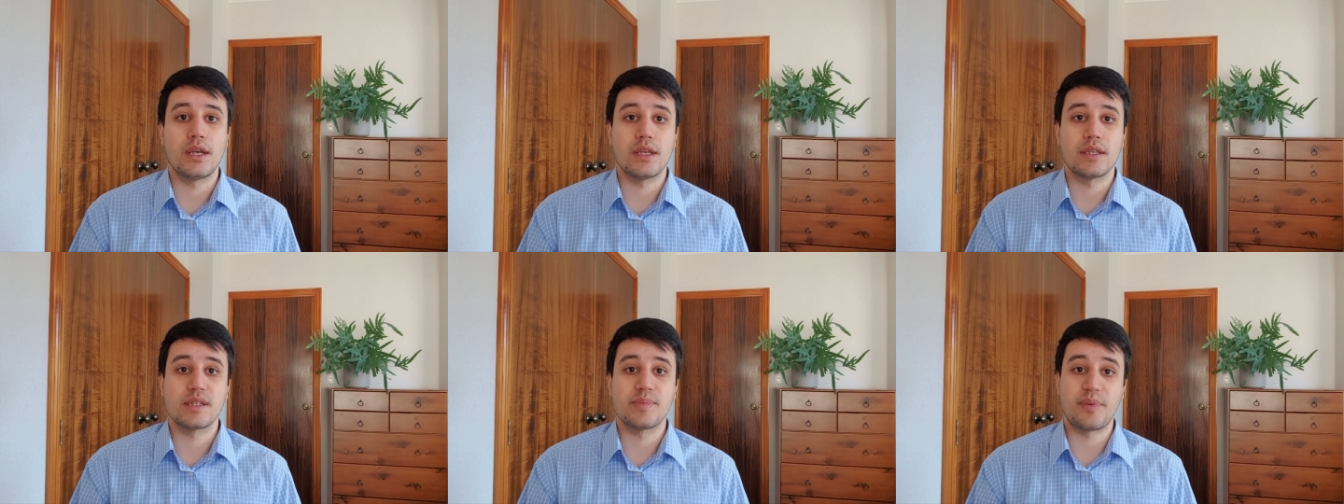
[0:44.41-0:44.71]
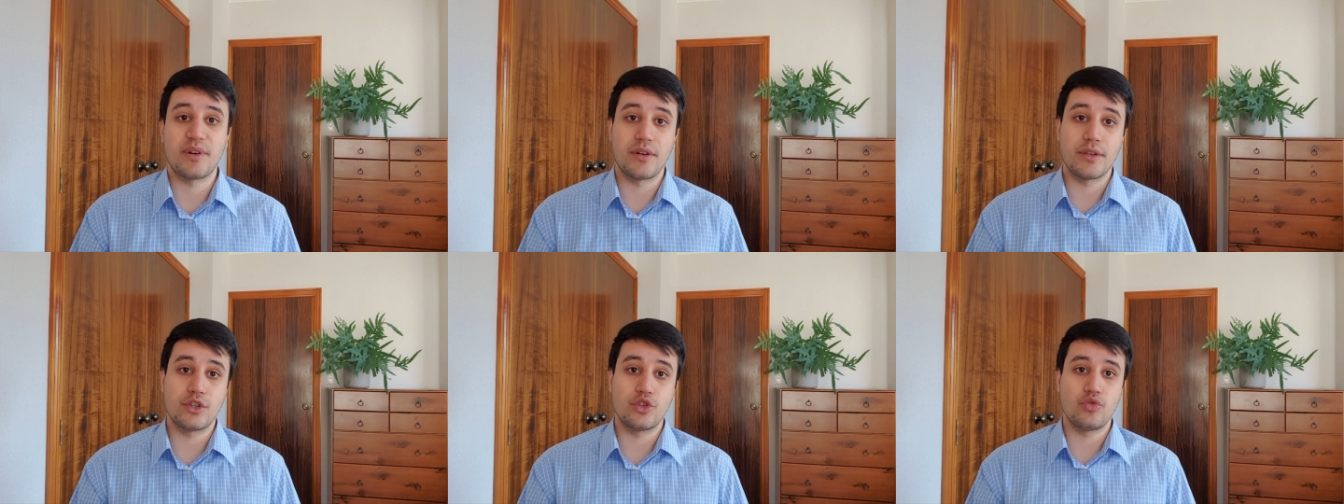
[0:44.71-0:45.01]

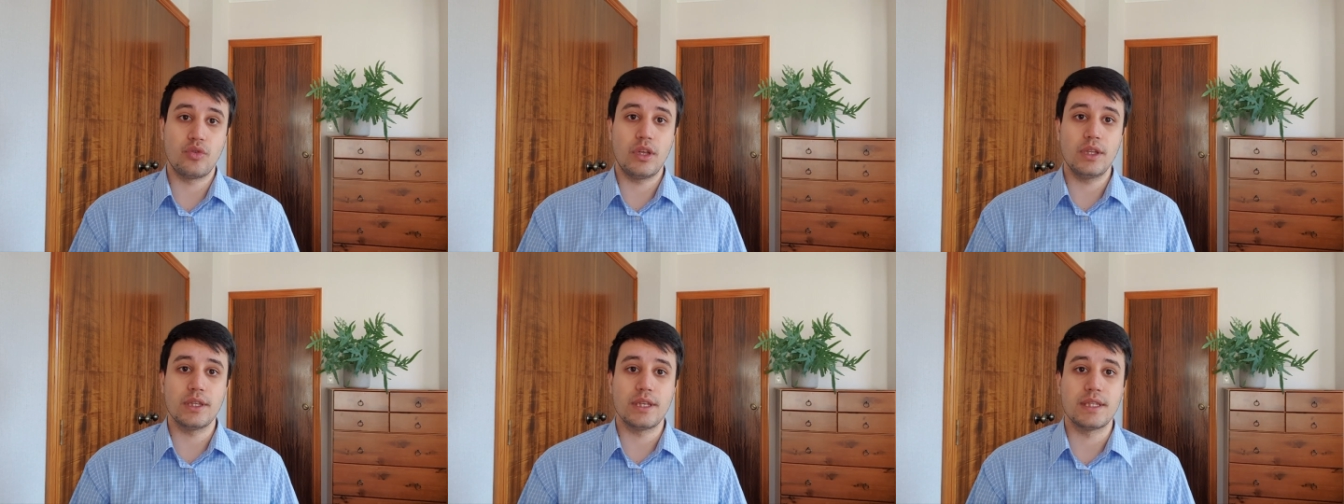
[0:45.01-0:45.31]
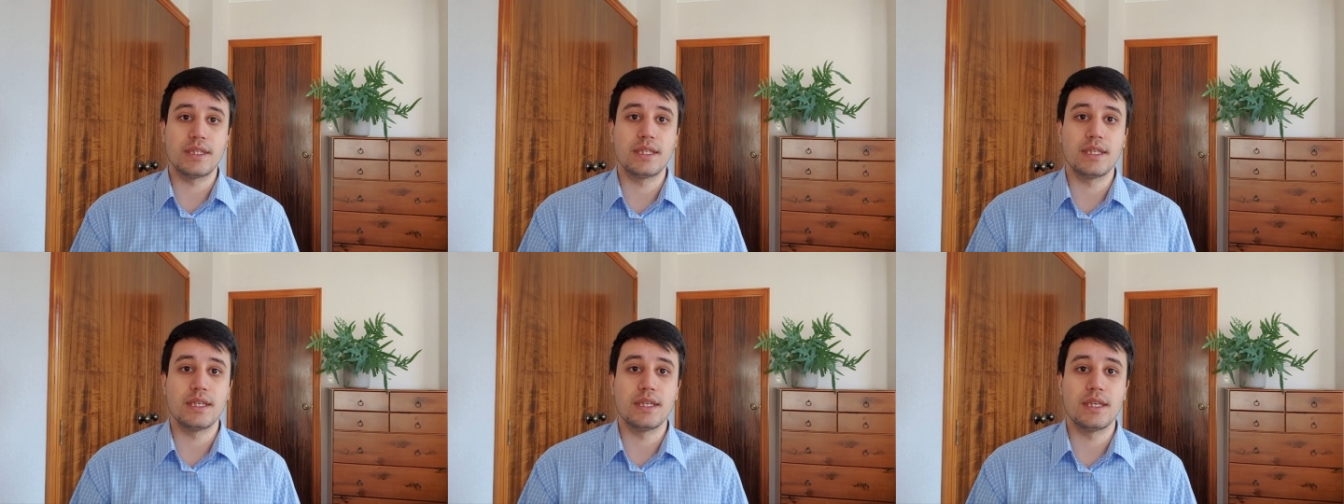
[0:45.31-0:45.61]

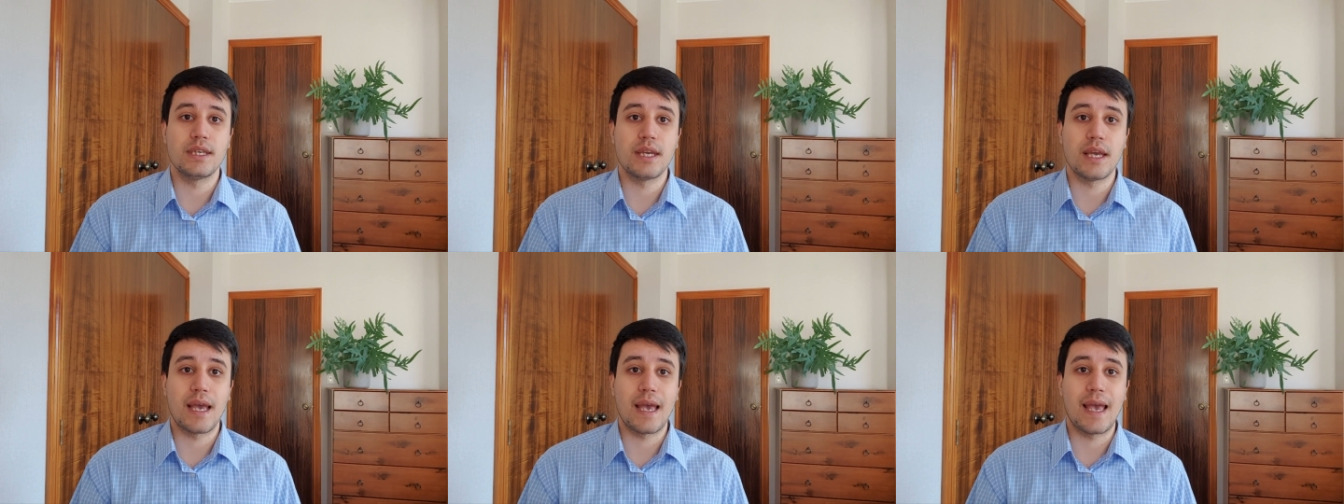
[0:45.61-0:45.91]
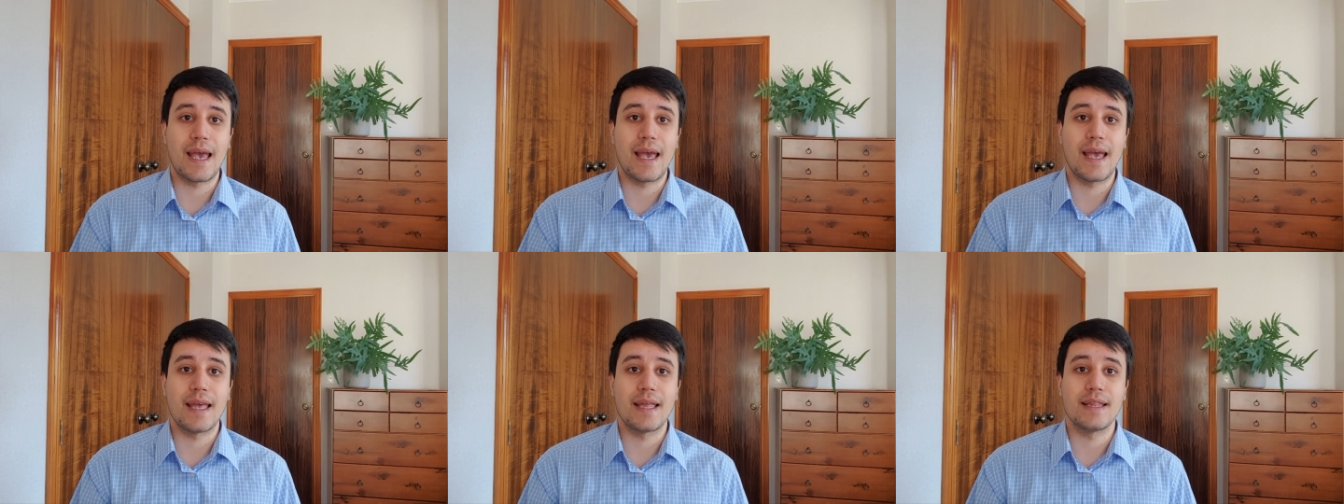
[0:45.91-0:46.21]
spirituality
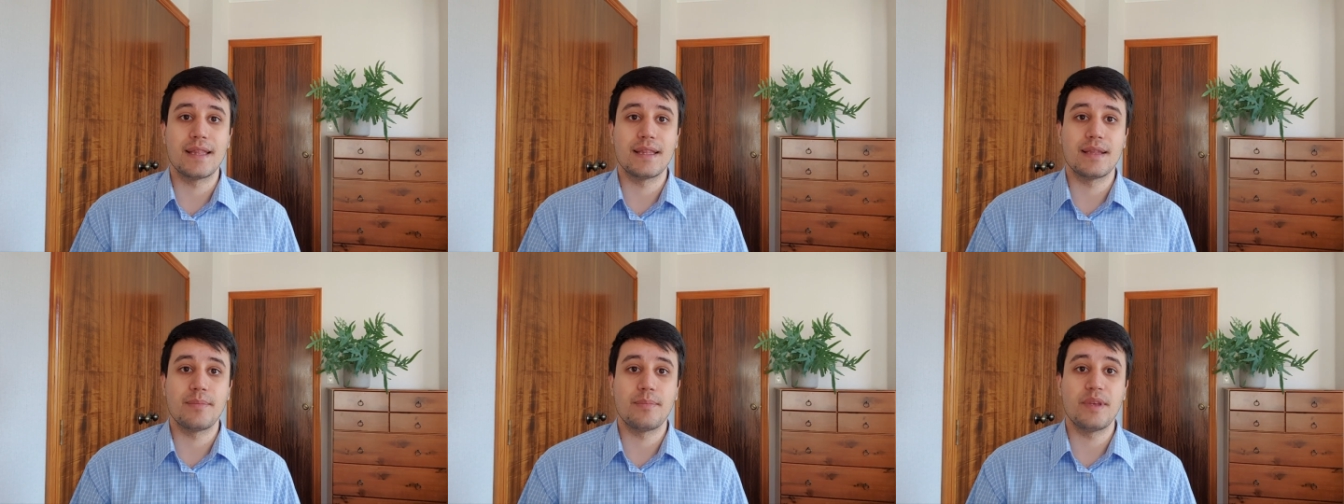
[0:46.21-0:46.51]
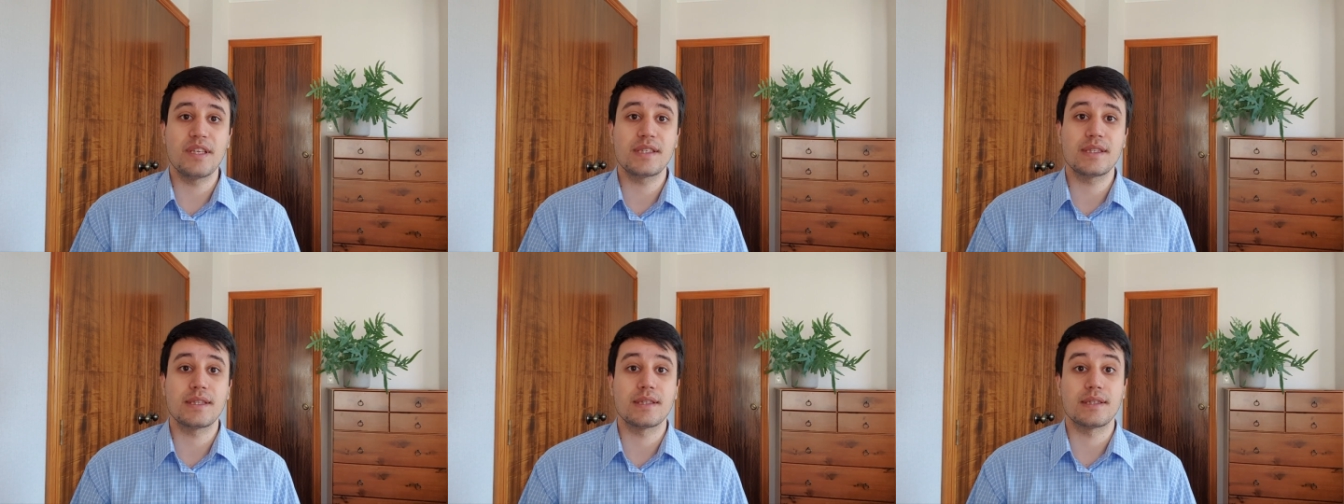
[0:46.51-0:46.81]
and
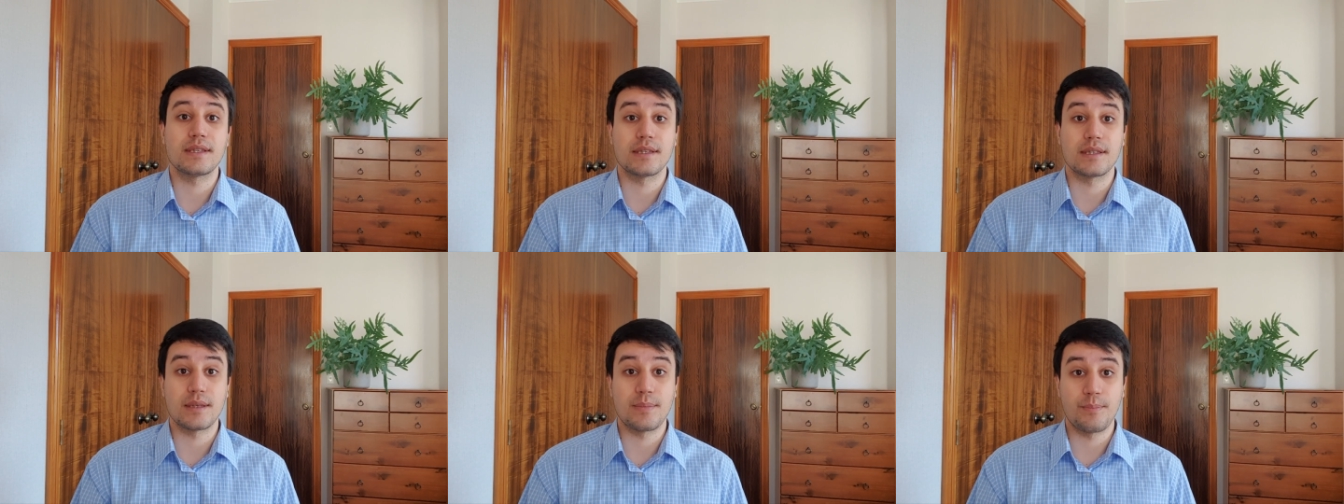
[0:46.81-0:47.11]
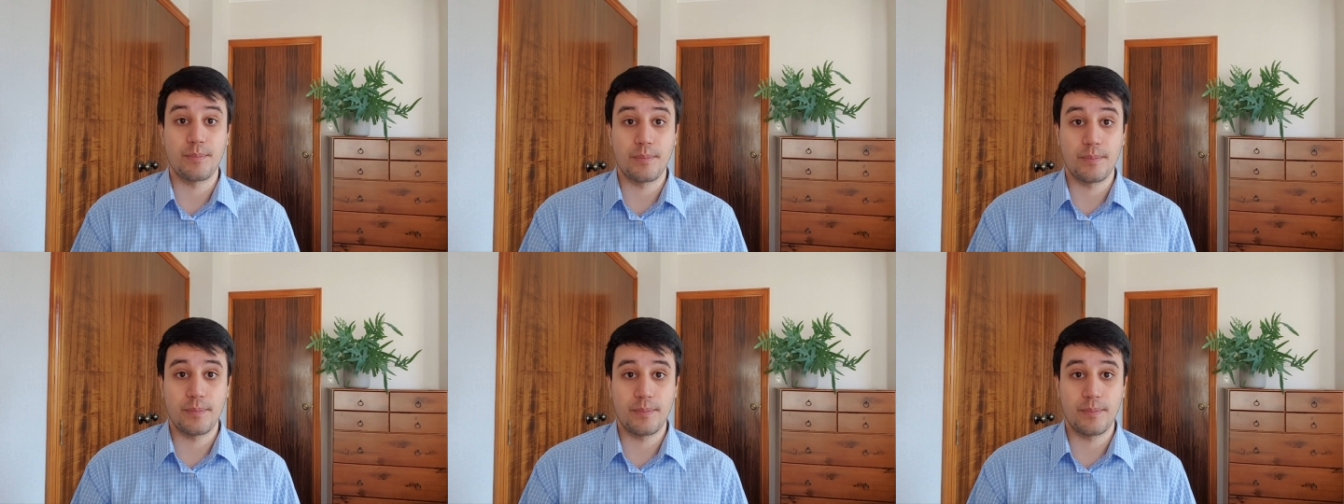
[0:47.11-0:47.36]
mysticism.